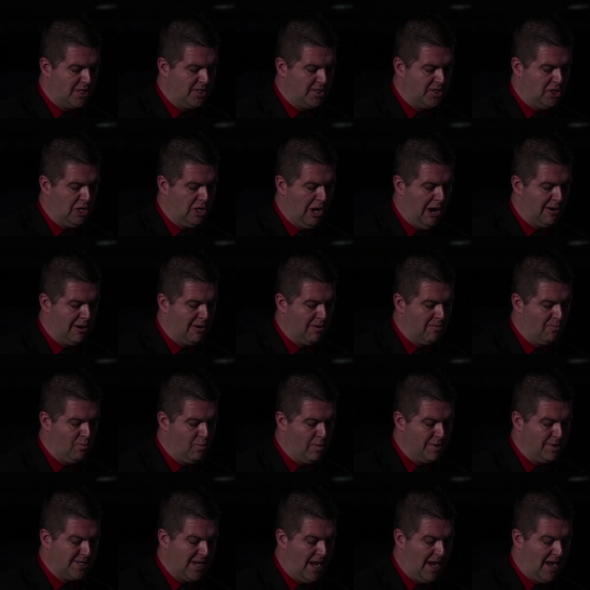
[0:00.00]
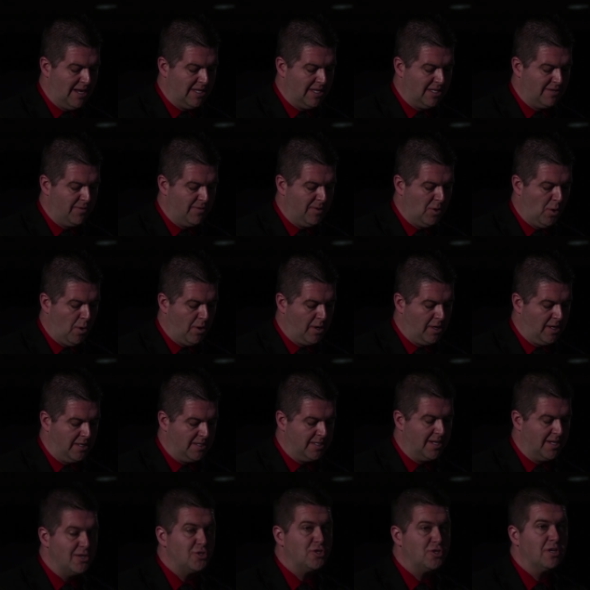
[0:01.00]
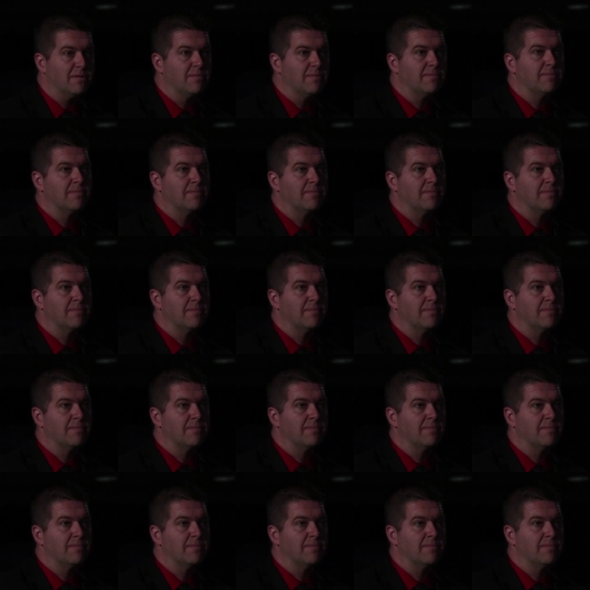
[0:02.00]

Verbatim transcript: his daughter resigns from the organization?